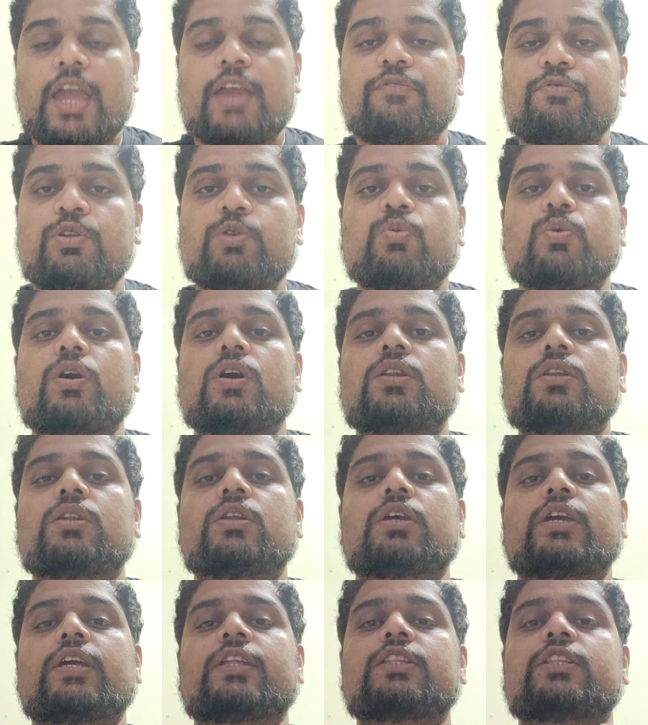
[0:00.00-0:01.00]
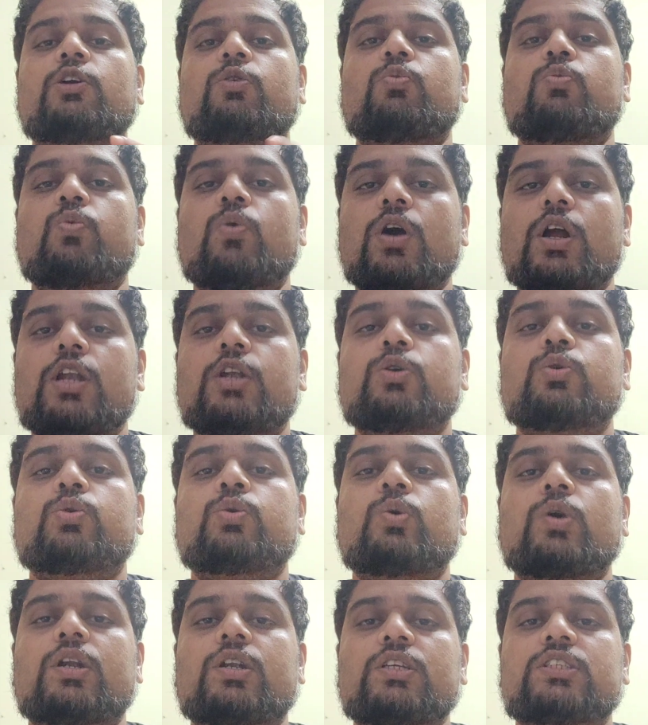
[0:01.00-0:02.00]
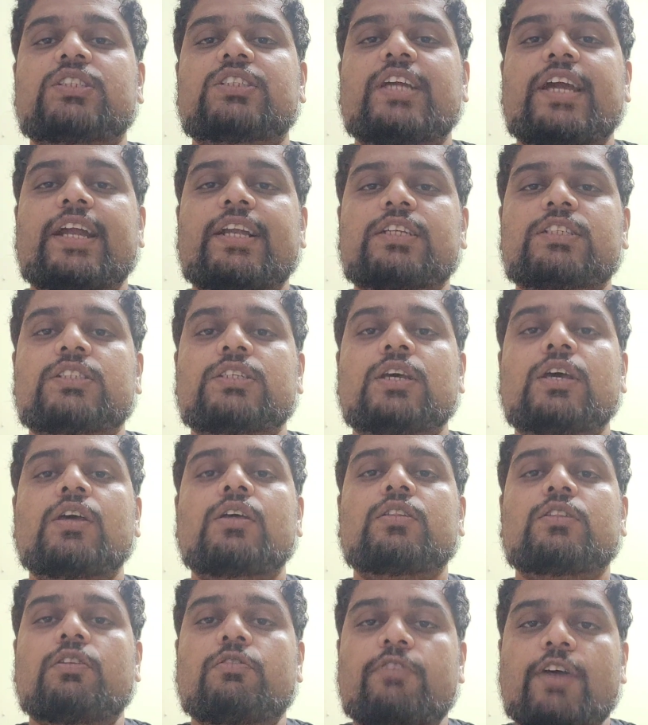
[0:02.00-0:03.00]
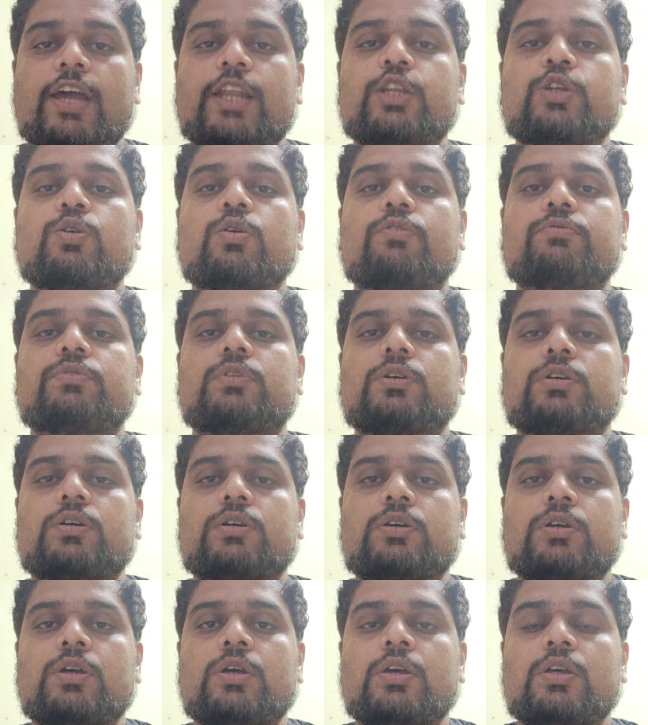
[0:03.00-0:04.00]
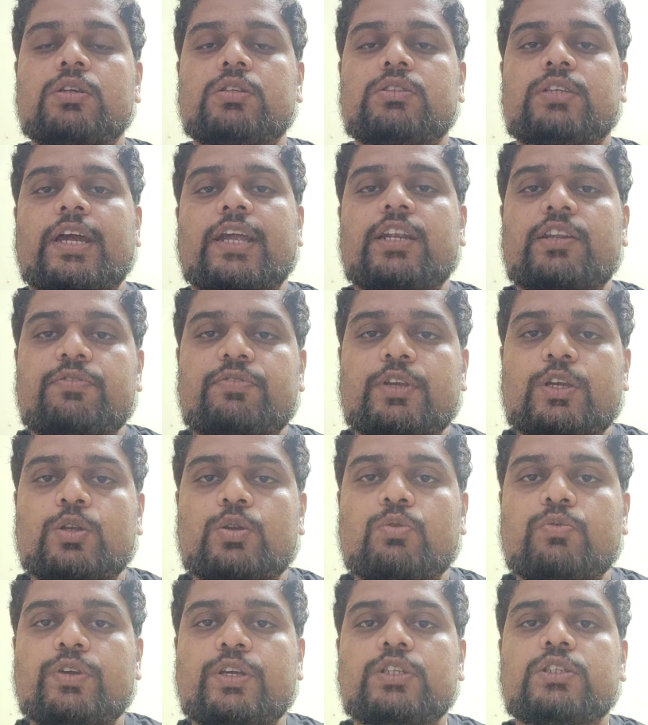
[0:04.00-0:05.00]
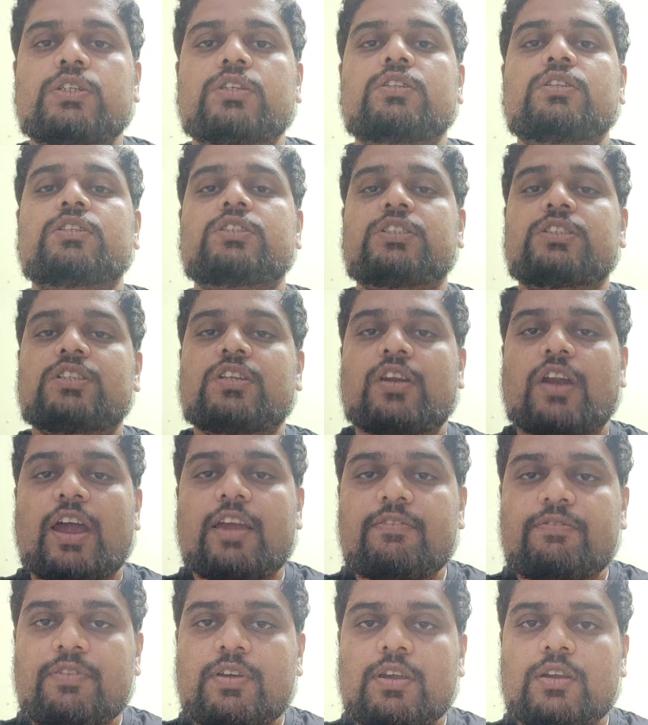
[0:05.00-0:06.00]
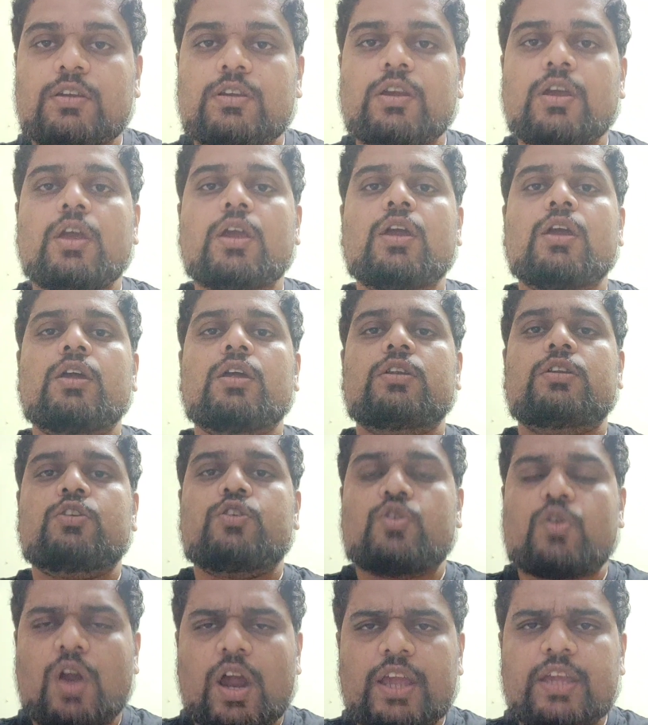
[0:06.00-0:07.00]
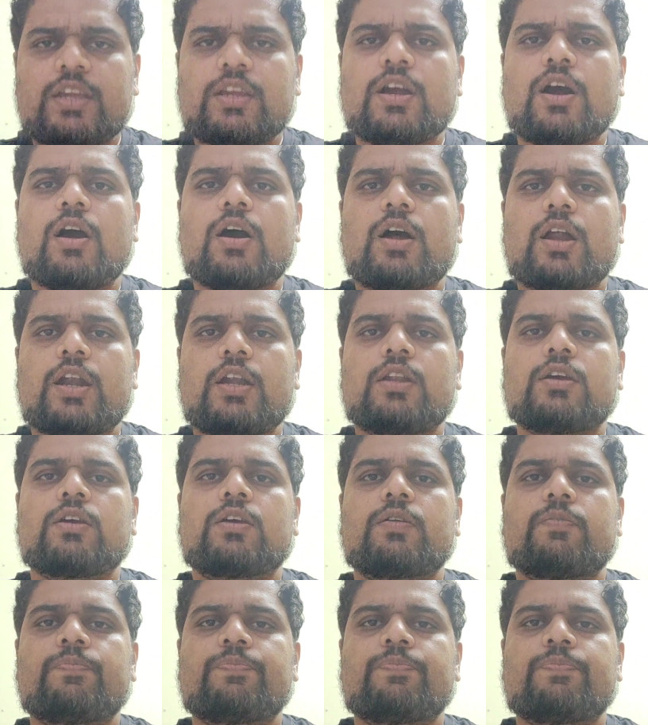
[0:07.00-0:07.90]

Everyone in the world who understands the value of the scientific innovation, striving, trying hard,